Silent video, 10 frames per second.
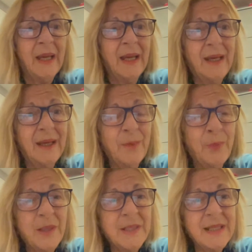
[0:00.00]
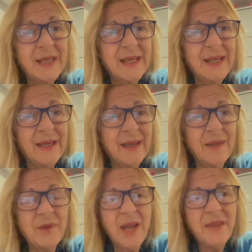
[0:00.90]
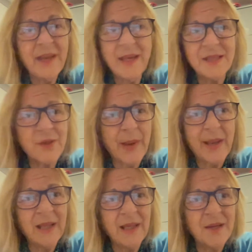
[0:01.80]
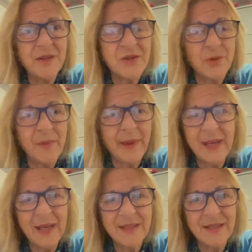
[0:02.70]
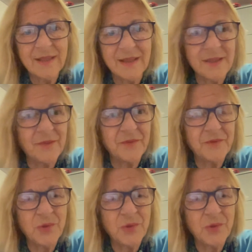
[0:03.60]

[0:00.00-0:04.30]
I mean, I think it's quite clear there's going to be an exodus of